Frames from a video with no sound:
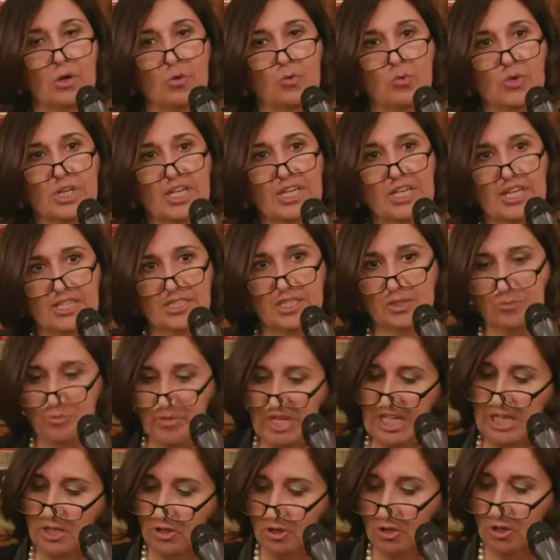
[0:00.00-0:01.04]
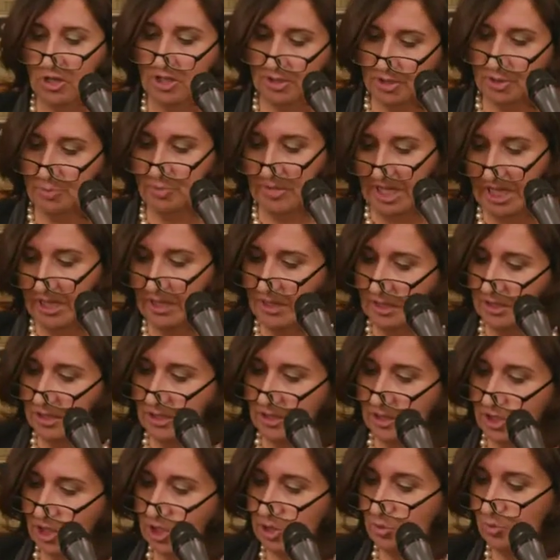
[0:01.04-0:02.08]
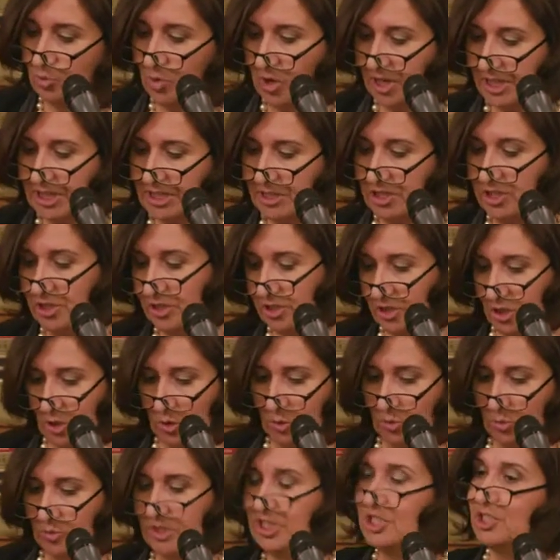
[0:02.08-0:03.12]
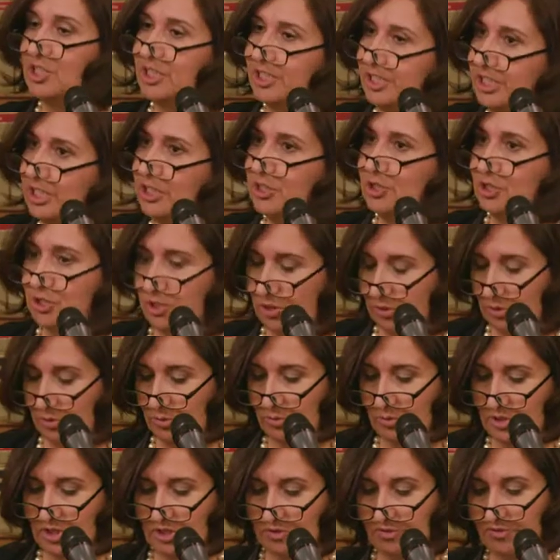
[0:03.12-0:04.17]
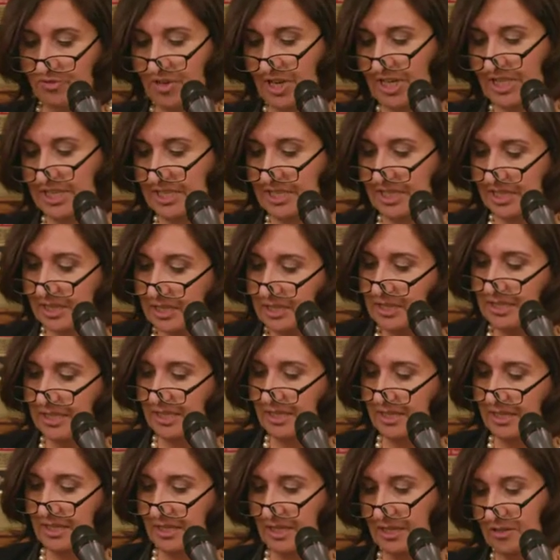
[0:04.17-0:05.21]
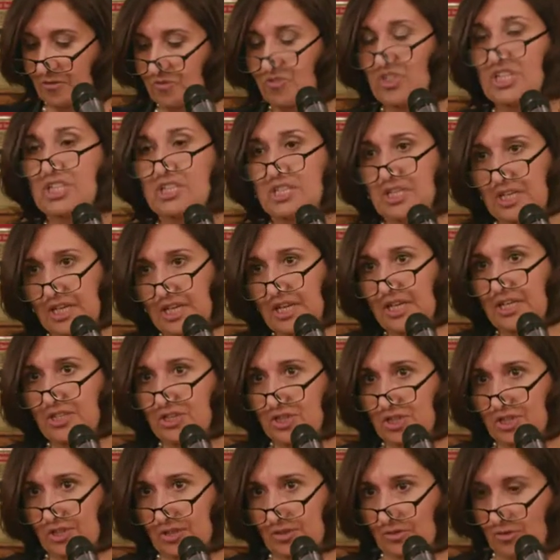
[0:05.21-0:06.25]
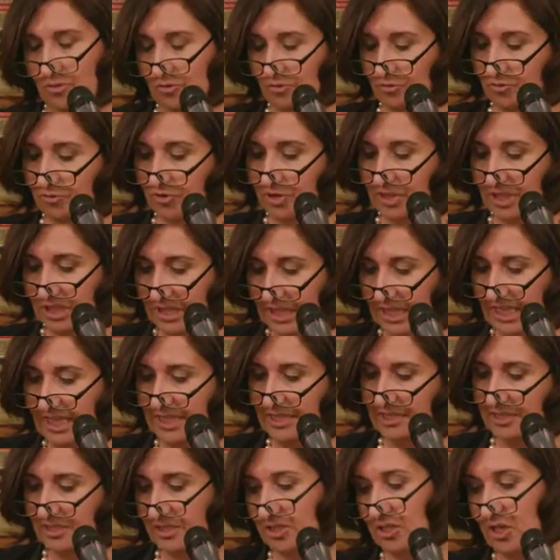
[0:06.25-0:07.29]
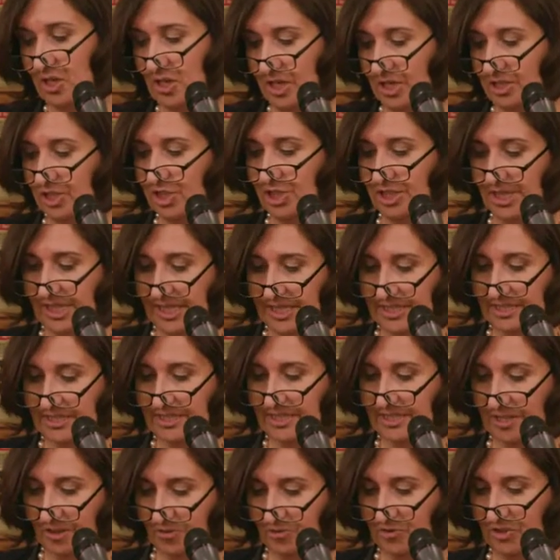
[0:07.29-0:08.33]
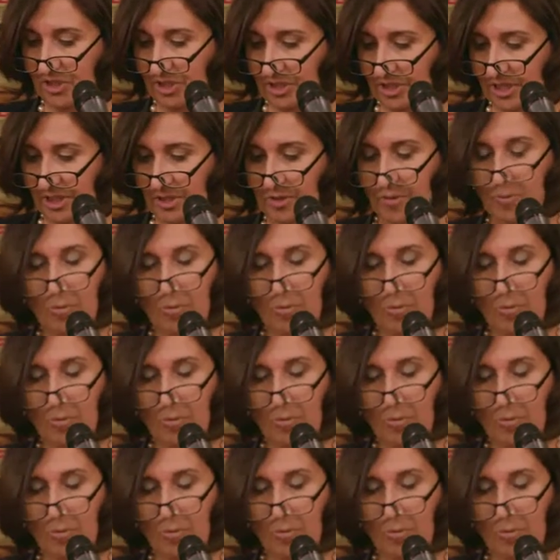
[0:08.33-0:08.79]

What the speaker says: When Yasmin called me, she wanted to know what she could do to find healing and vindication for the latest loss she had suffered.